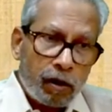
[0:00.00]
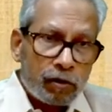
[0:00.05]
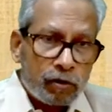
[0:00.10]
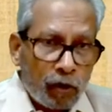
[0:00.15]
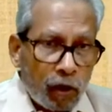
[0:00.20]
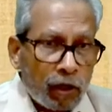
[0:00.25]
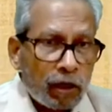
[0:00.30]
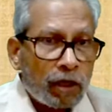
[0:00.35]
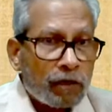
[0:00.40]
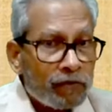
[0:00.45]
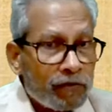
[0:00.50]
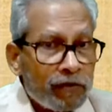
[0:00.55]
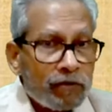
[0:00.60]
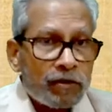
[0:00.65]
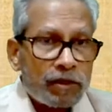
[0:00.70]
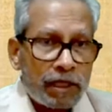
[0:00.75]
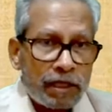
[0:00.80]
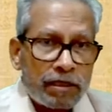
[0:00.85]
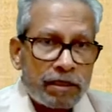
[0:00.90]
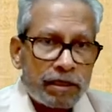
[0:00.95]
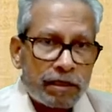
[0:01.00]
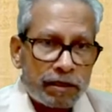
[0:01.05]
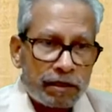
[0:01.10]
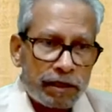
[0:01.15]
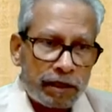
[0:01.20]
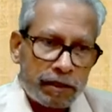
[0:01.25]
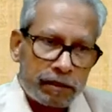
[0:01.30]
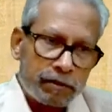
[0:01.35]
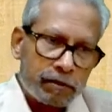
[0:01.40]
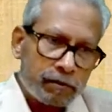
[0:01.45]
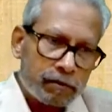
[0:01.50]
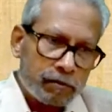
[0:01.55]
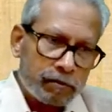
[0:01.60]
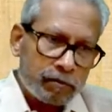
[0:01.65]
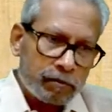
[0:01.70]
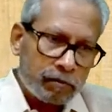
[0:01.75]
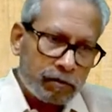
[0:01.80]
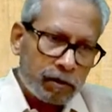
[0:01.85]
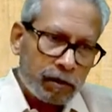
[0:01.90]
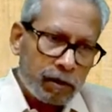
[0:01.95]
These all are futuristic things.
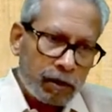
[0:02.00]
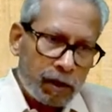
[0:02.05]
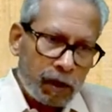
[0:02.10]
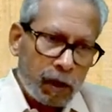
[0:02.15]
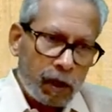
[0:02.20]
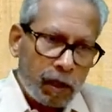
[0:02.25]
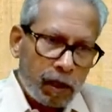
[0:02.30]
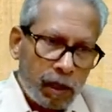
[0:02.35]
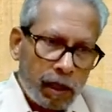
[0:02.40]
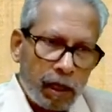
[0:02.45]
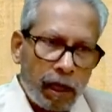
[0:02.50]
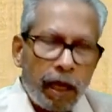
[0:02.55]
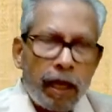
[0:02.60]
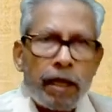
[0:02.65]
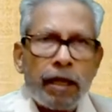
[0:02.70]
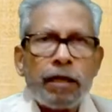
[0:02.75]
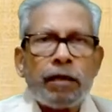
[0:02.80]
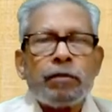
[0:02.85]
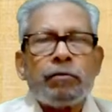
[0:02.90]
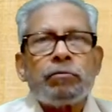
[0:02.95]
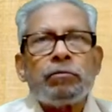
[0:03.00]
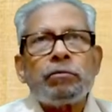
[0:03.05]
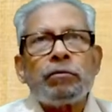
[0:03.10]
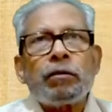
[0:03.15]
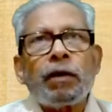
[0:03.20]
And